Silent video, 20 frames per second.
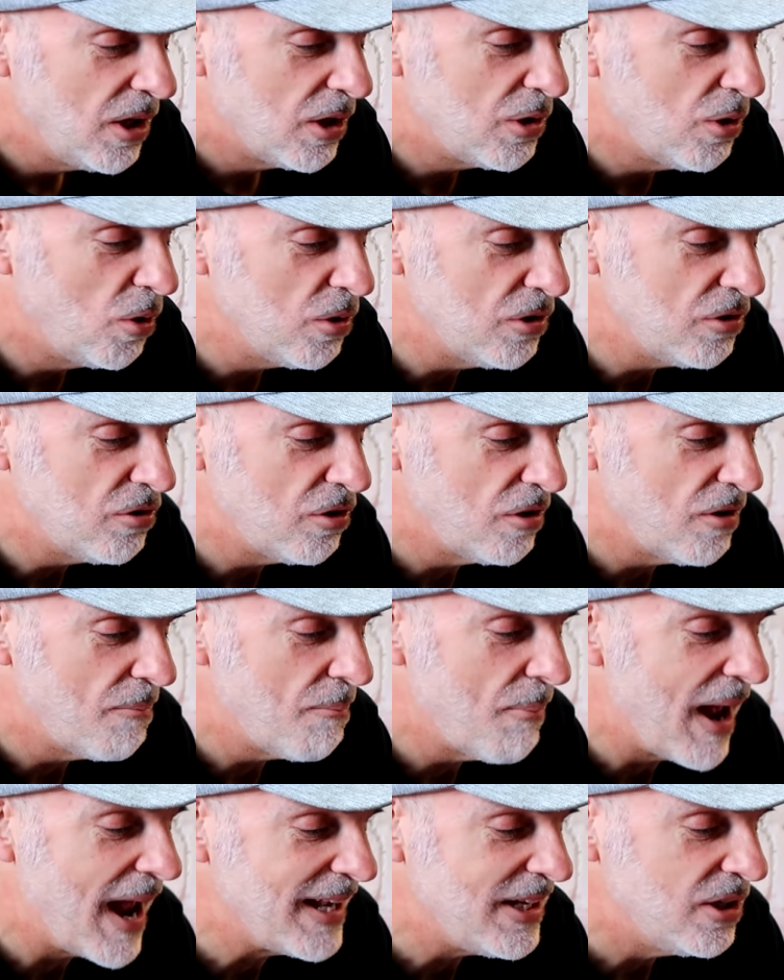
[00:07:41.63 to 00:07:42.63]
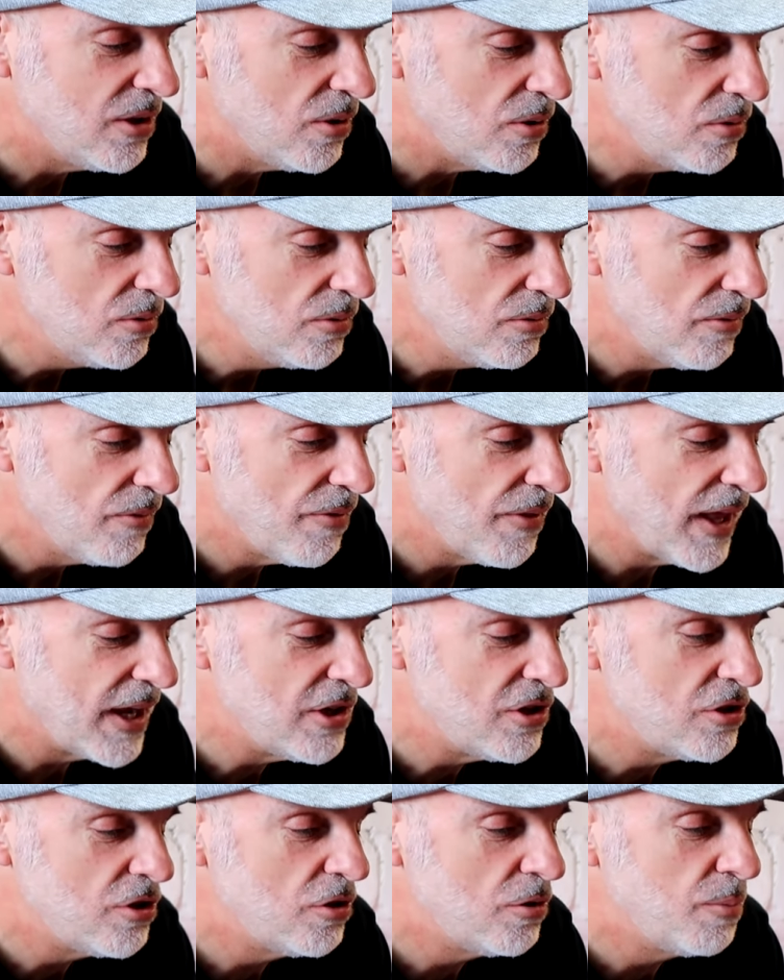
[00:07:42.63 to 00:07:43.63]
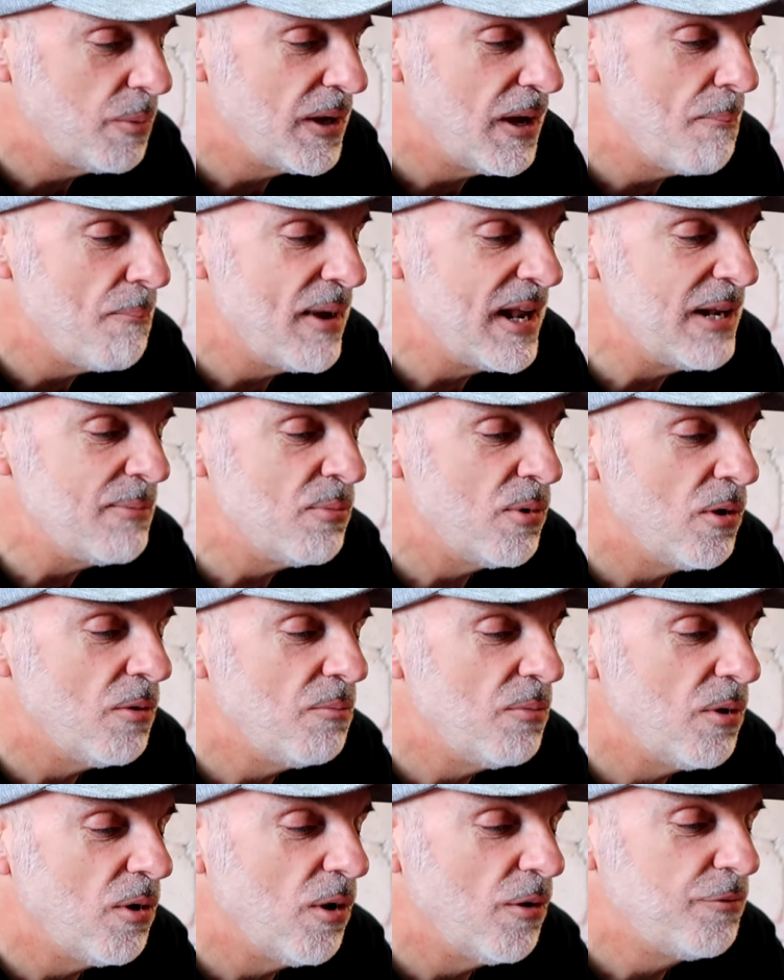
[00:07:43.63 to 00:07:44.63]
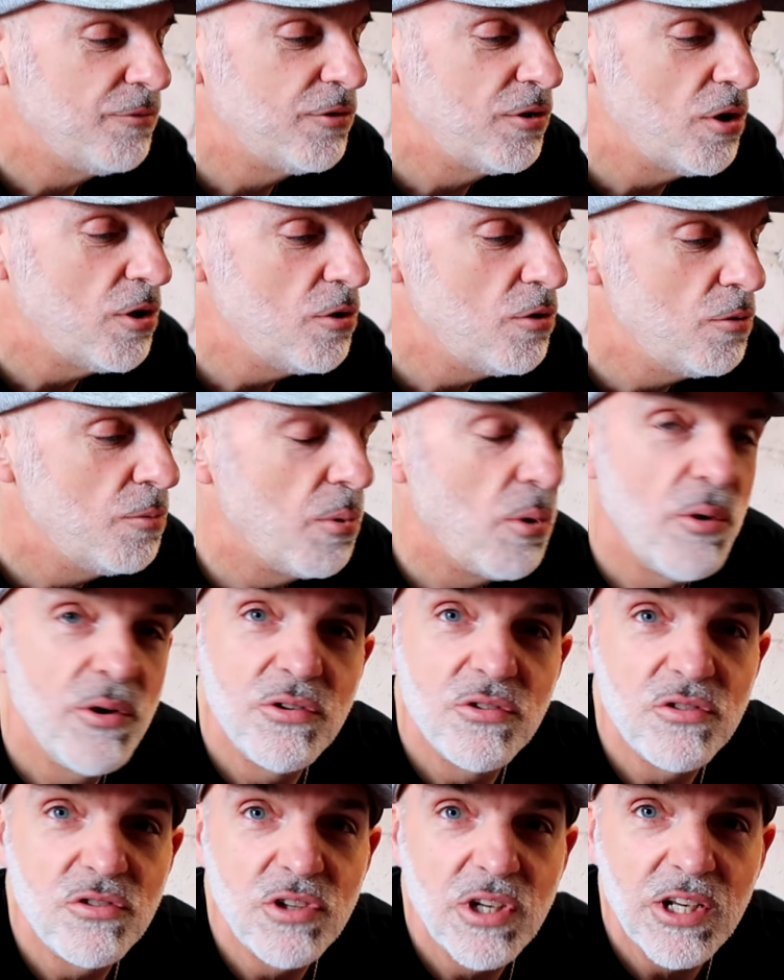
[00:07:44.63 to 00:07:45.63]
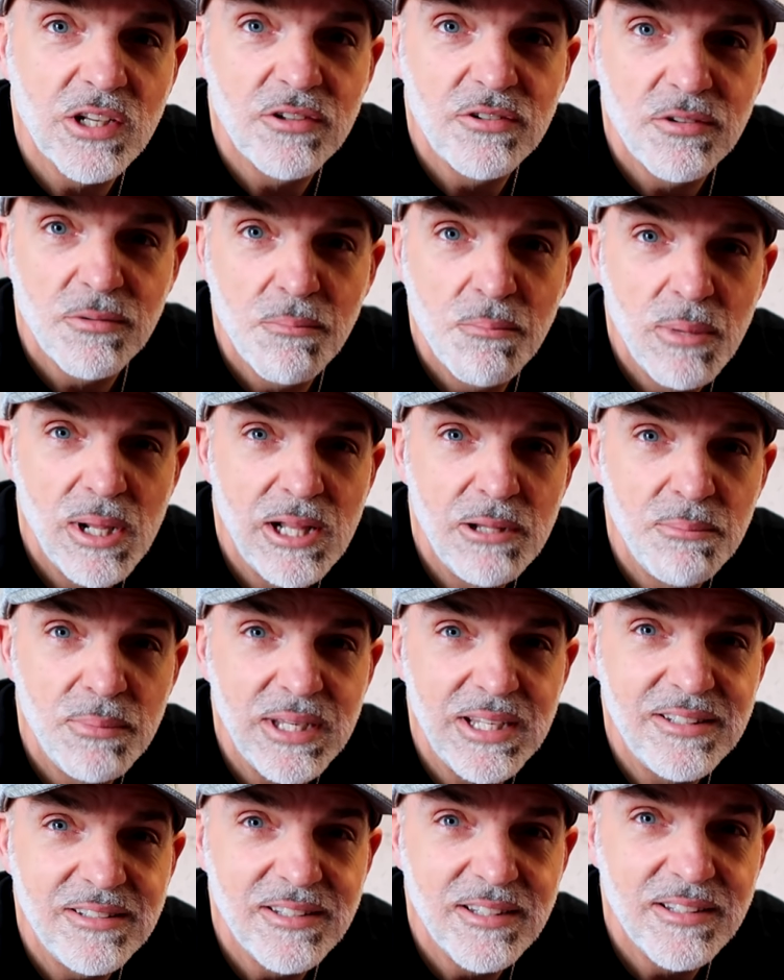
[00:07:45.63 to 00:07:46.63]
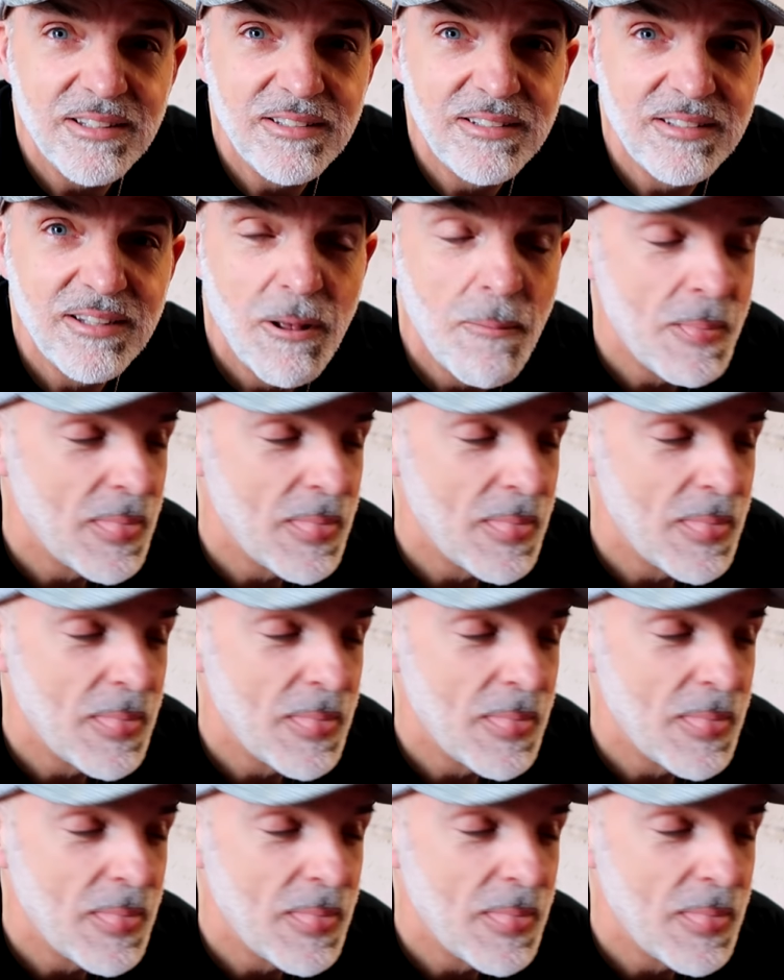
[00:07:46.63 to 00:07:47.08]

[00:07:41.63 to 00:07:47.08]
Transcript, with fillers: According to the manual, they should be a minimum of 2.6 millimeters.